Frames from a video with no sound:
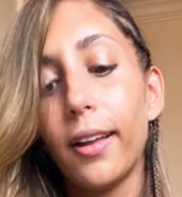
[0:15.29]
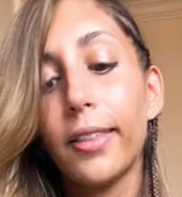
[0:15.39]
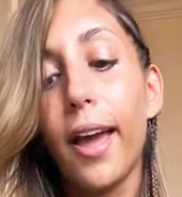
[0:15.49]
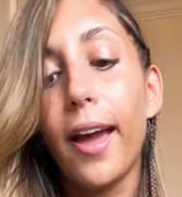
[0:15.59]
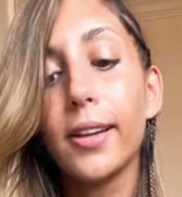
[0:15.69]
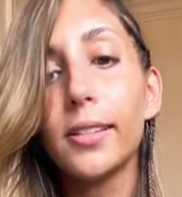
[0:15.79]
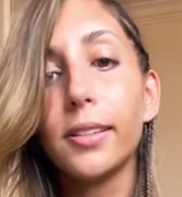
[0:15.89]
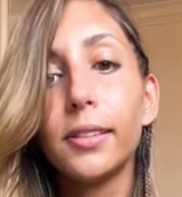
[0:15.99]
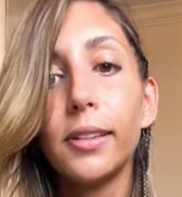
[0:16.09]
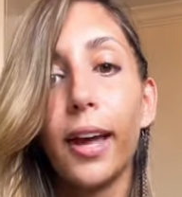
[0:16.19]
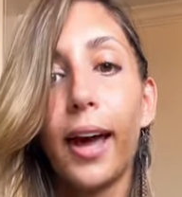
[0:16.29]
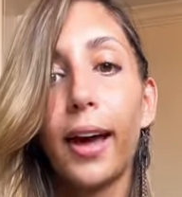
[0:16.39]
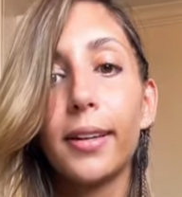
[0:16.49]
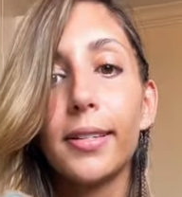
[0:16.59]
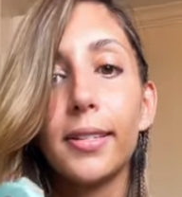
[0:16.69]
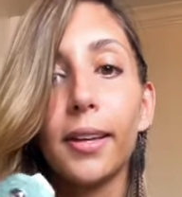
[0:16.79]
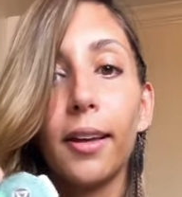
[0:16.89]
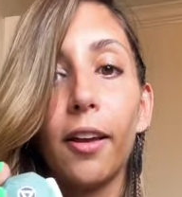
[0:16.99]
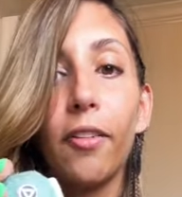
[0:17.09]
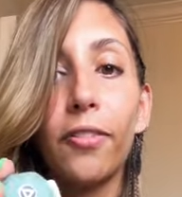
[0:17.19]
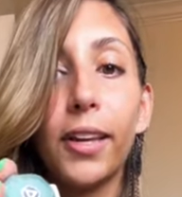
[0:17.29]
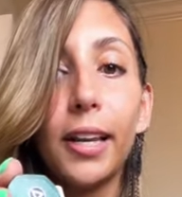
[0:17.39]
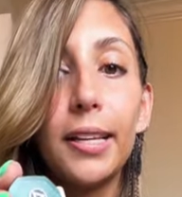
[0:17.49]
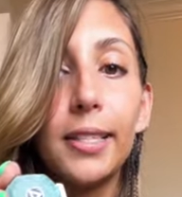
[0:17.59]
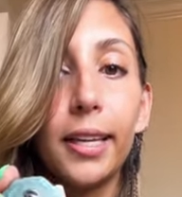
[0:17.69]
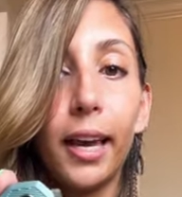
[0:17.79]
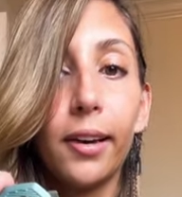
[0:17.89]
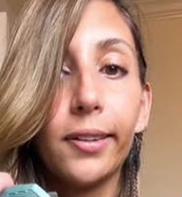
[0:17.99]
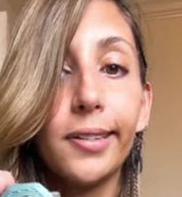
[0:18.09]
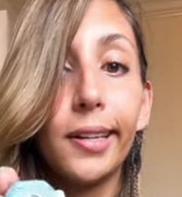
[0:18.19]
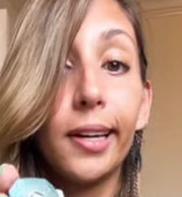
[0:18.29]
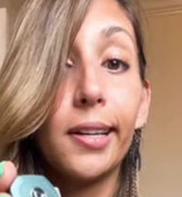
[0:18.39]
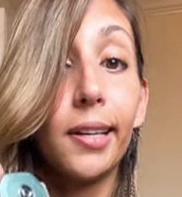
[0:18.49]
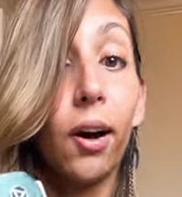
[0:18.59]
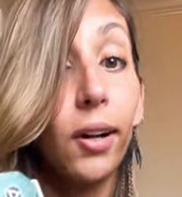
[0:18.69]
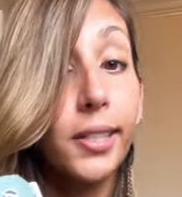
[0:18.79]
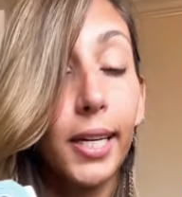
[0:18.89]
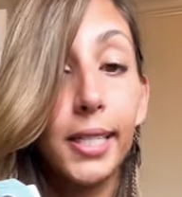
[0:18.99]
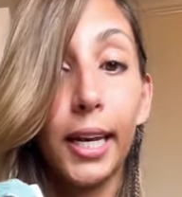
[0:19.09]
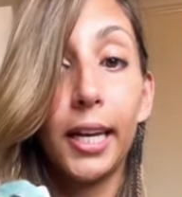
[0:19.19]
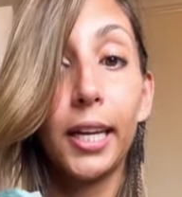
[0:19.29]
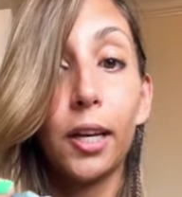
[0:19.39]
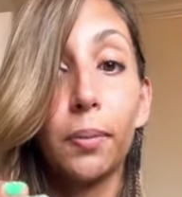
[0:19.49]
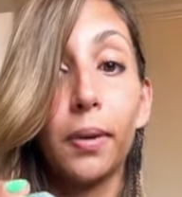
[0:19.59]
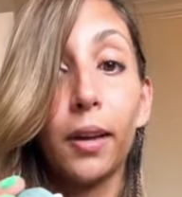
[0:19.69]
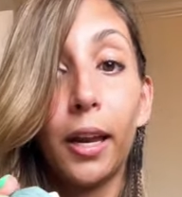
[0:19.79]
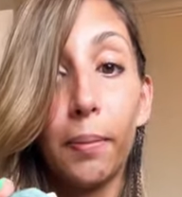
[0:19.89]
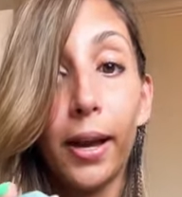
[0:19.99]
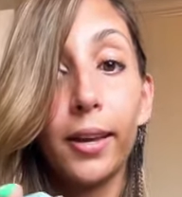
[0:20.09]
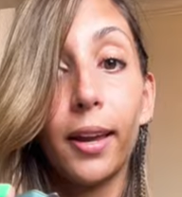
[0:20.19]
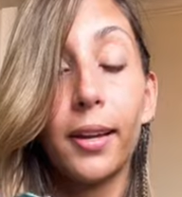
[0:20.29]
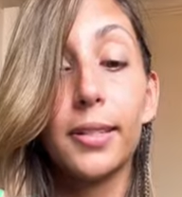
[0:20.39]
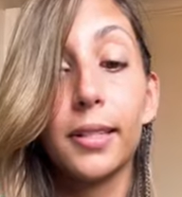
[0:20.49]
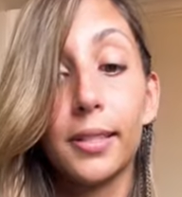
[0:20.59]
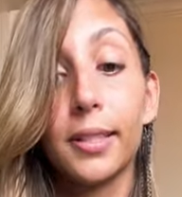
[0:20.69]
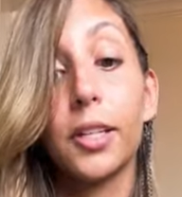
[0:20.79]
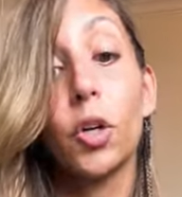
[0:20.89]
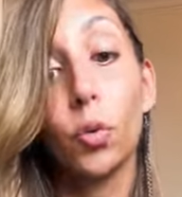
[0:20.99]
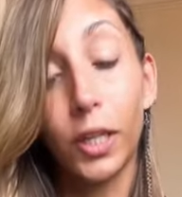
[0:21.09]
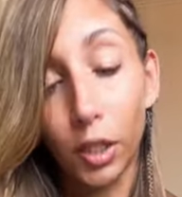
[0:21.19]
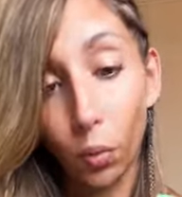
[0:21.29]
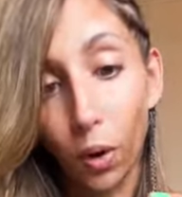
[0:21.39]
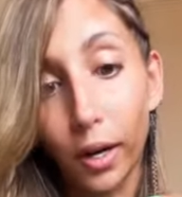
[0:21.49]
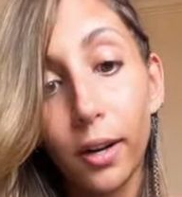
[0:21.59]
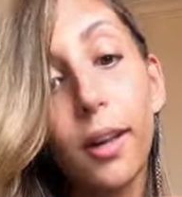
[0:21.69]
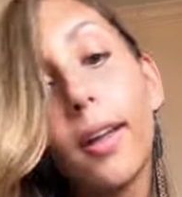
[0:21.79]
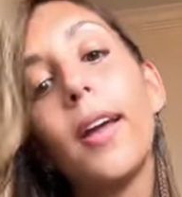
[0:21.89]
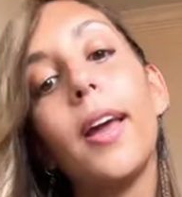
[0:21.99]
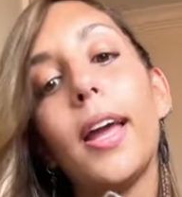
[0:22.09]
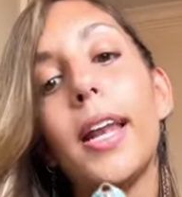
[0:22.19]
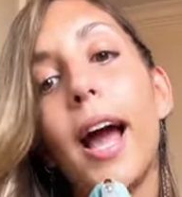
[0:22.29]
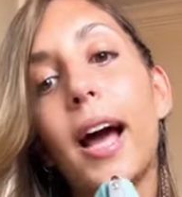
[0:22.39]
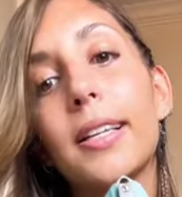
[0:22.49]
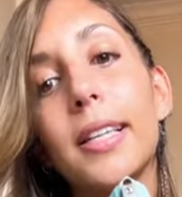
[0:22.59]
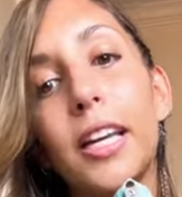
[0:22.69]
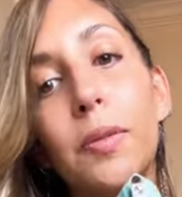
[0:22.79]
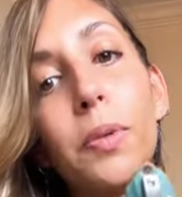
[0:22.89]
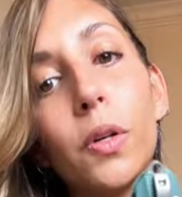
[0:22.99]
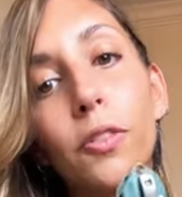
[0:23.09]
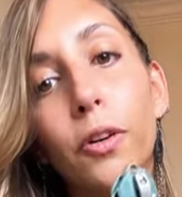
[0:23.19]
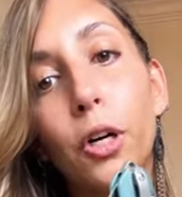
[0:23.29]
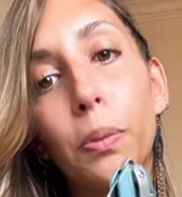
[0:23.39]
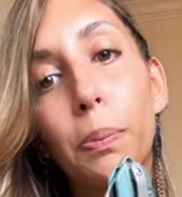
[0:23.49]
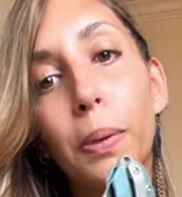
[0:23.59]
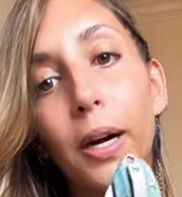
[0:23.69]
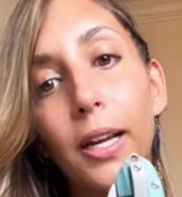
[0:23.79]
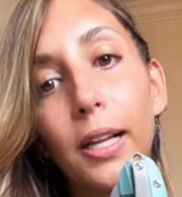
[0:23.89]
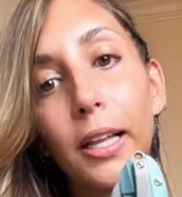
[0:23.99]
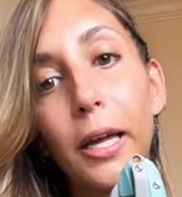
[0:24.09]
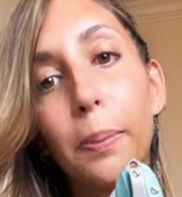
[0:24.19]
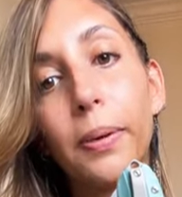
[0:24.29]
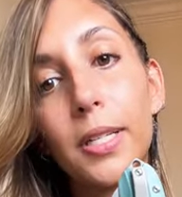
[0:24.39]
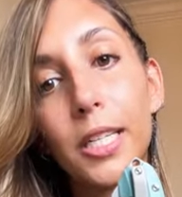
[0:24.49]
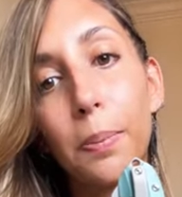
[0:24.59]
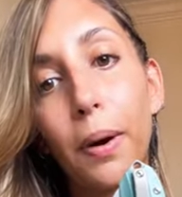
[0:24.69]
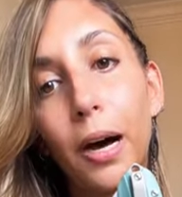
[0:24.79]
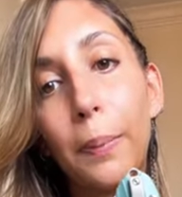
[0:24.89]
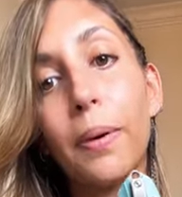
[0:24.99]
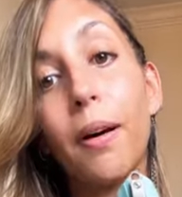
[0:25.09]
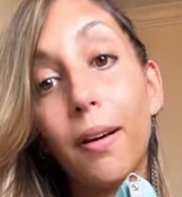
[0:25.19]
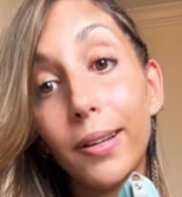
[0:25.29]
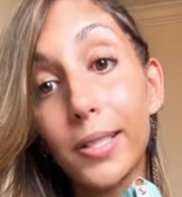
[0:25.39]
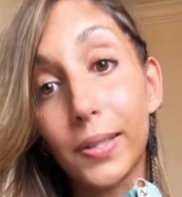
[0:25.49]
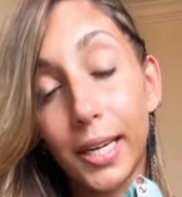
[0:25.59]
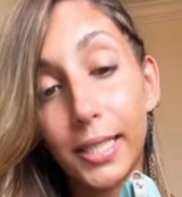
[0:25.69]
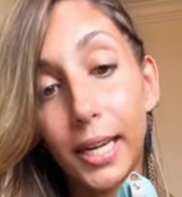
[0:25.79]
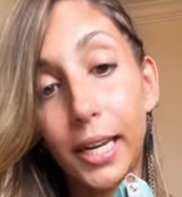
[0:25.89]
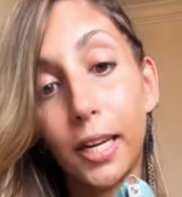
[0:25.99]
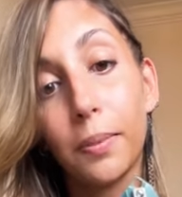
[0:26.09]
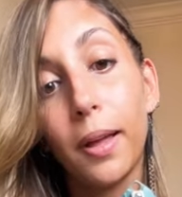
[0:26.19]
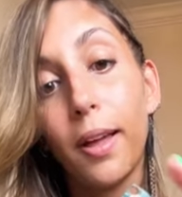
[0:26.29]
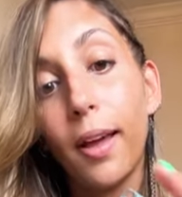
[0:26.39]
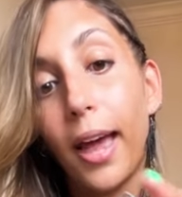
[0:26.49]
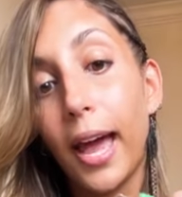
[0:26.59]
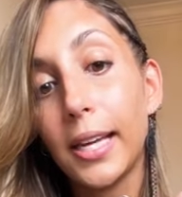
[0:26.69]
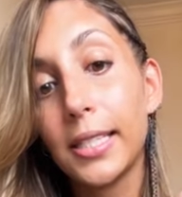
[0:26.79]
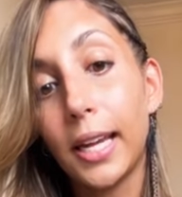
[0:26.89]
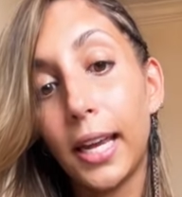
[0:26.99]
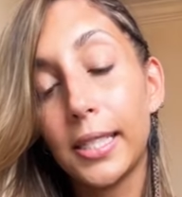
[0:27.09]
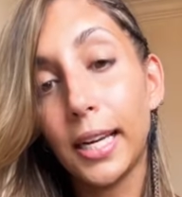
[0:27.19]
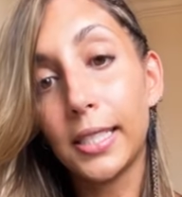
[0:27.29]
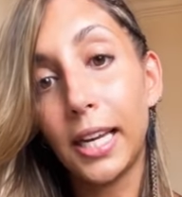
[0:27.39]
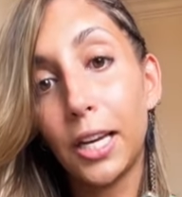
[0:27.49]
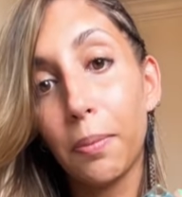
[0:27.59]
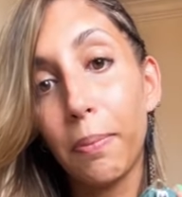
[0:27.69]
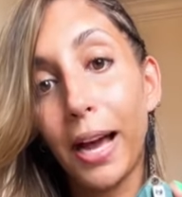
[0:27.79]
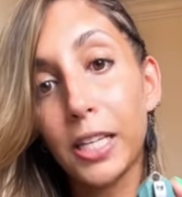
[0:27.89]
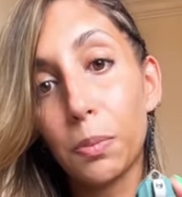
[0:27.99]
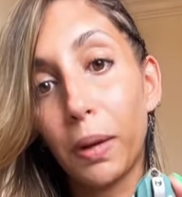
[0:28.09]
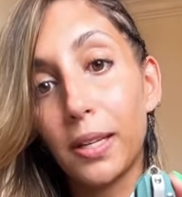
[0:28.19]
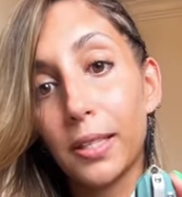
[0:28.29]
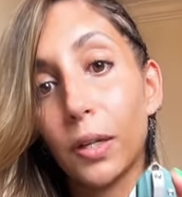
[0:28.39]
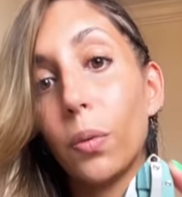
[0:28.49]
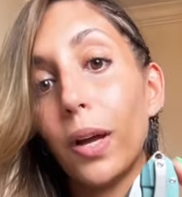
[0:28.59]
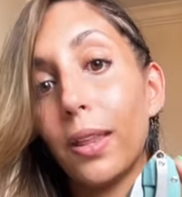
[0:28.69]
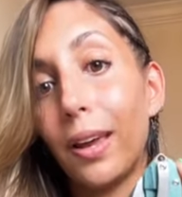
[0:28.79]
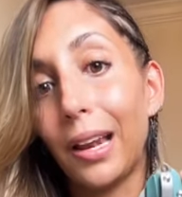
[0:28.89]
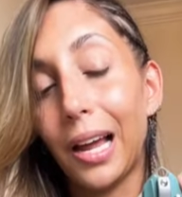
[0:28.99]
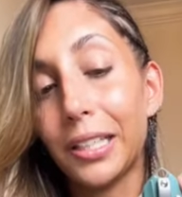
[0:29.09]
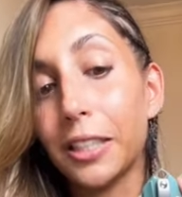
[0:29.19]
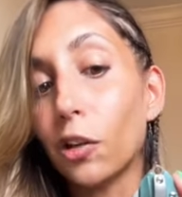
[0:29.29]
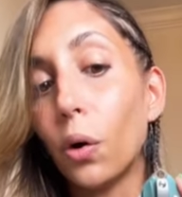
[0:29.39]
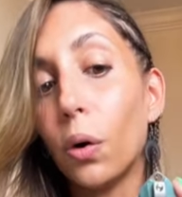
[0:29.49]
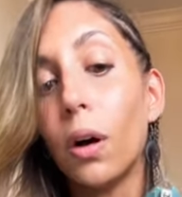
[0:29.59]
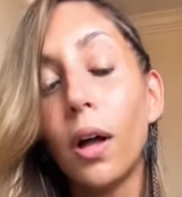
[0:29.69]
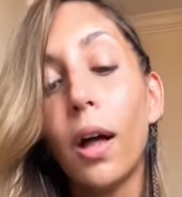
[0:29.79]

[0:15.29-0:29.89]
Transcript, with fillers: The handle has Finley scales. It is all titanium. In my case, this is a green one. It has a beautiful pocket clip, tip up, also titanium, and a titanium back spacer with a lanyard hole.